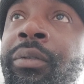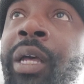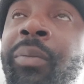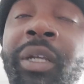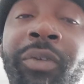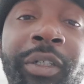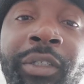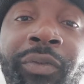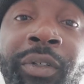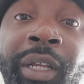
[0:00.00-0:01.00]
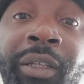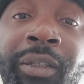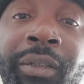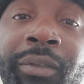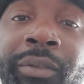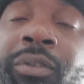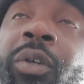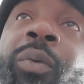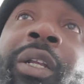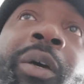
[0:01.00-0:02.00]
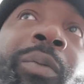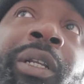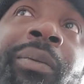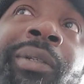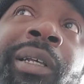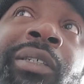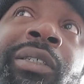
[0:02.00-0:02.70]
I'll be arrested for nothing. So when I went up there,